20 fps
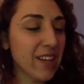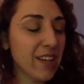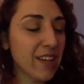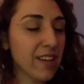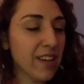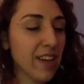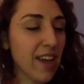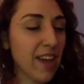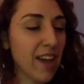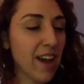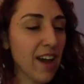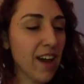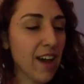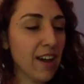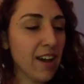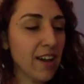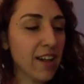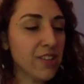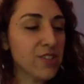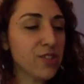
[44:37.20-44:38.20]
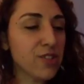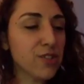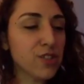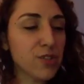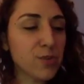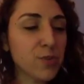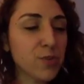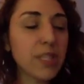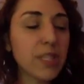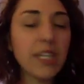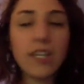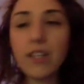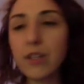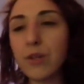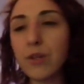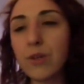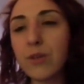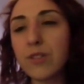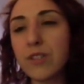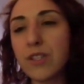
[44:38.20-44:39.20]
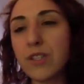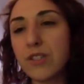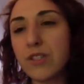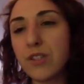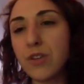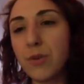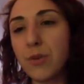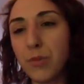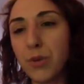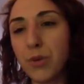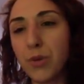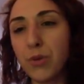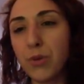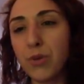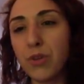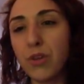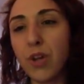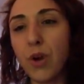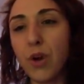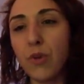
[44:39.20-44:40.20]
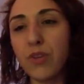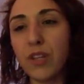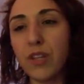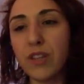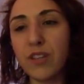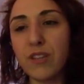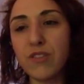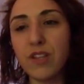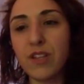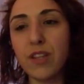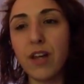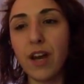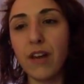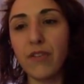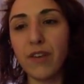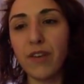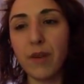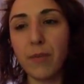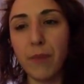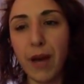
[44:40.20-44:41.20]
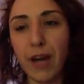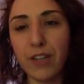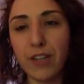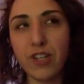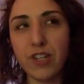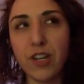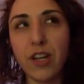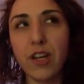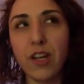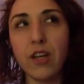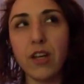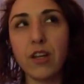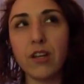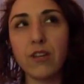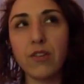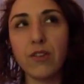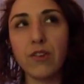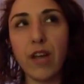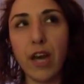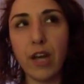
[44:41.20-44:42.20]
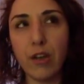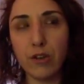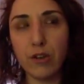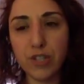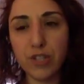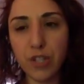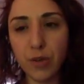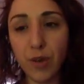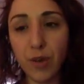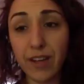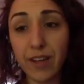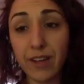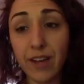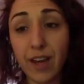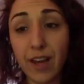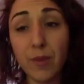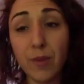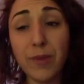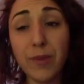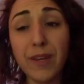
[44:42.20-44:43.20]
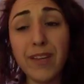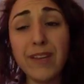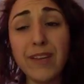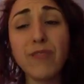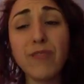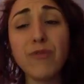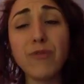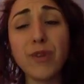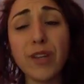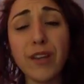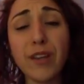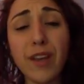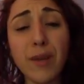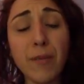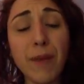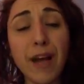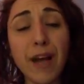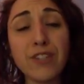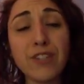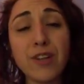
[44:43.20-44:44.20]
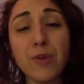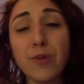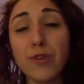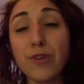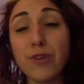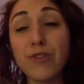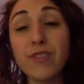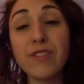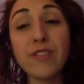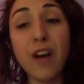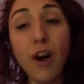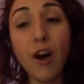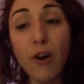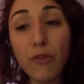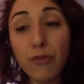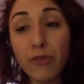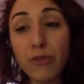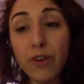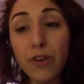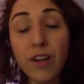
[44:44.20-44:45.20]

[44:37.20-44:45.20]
Yeah, and so just really use this new moon. Know that there's a lot of compassionate energy right now. Be really compassionate with yourself.